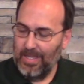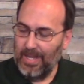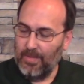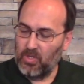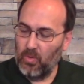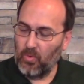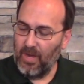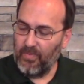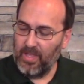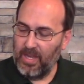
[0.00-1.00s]
And I'm so
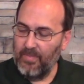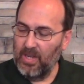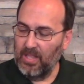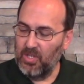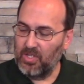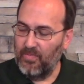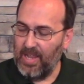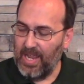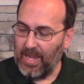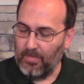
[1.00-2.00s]
grateful that even a list of
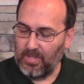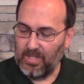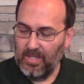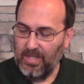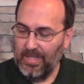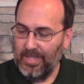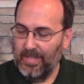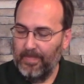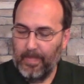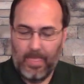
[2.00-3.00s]
names,
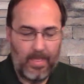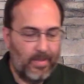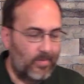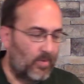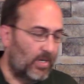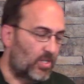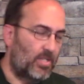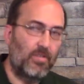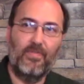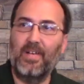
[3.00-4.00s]
we're going to
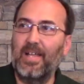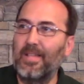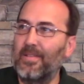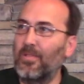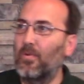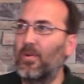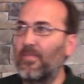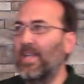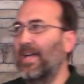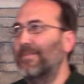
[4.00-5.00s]
still find the
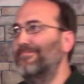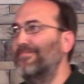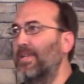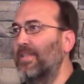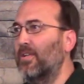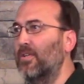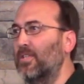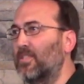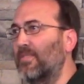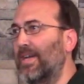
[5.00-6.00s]
glory of God and the
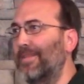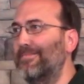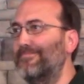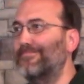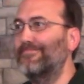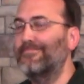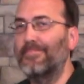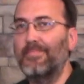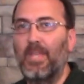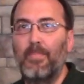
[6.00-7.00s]
goodness of God.
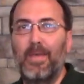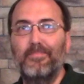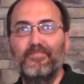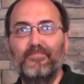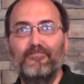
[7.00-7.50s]
Amen?